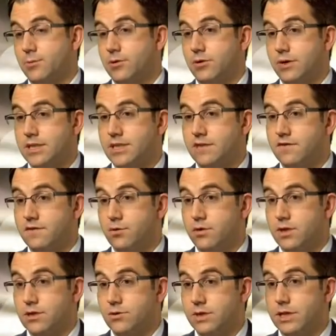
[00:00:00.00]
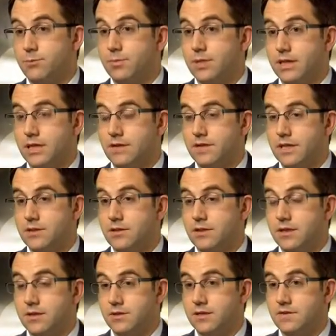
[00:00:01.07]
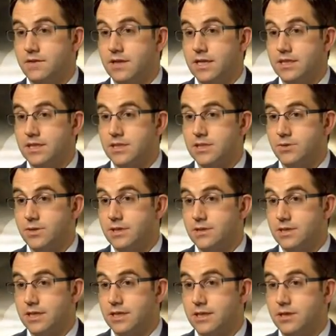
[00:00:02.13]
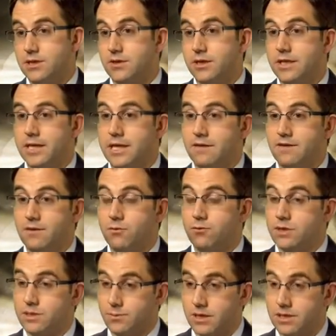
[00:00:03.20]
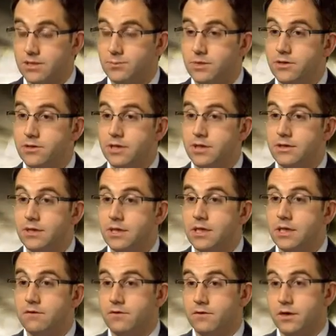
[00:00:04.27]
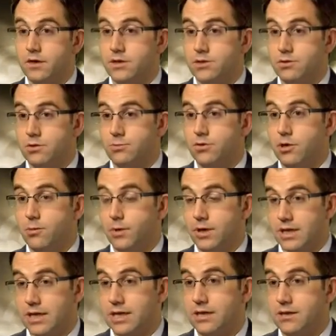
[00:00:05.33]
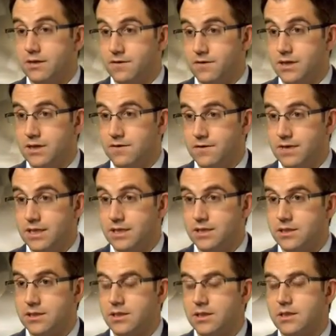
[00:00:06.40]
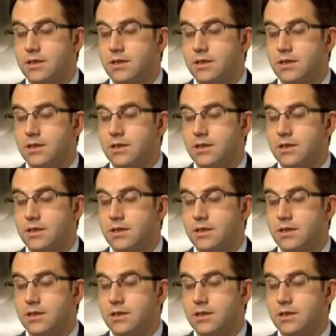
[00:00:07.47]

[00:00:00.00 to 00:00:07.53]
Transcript: progressing forward to an implant of an intrathecal device that you understand that you're going to have responsibility for also appropriately caring for the device.